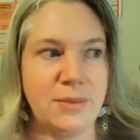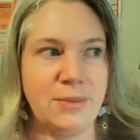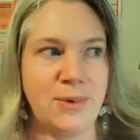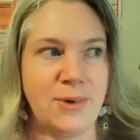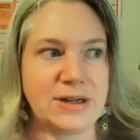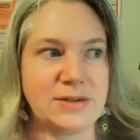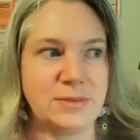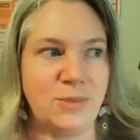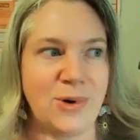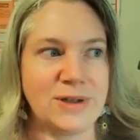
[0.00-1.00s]
What
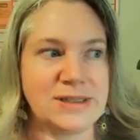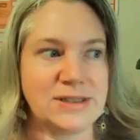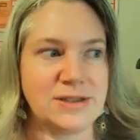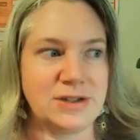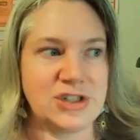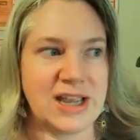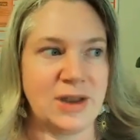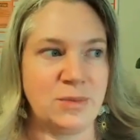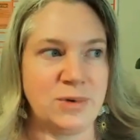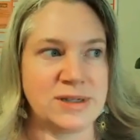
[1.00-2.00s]
was
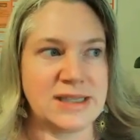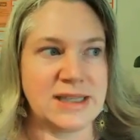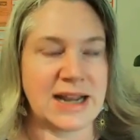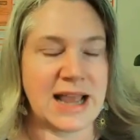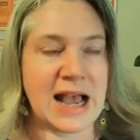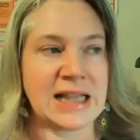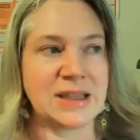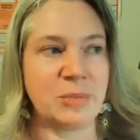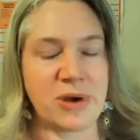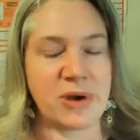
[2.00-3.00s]
shared was that at
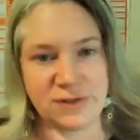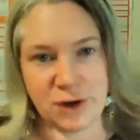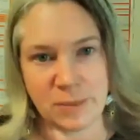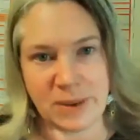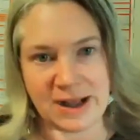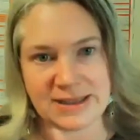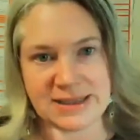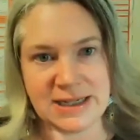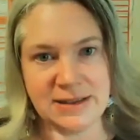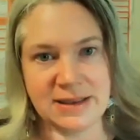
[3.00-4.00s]
the point of her
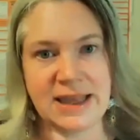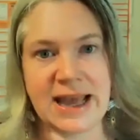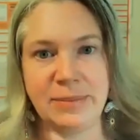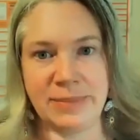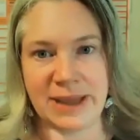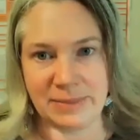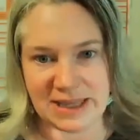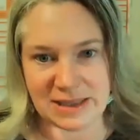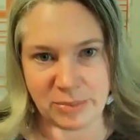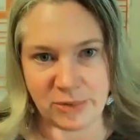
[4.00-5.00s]
passing, that may
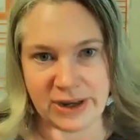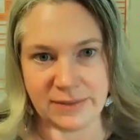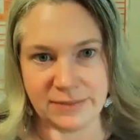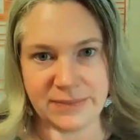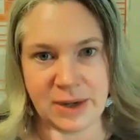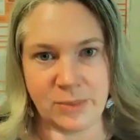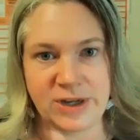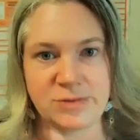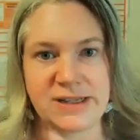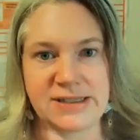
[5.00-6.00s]
be the point at
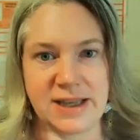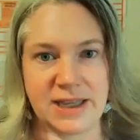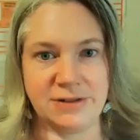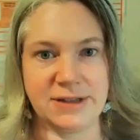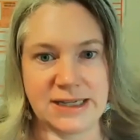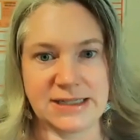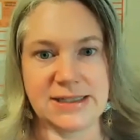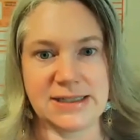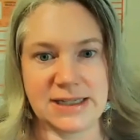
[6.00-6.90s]
which my psyche releases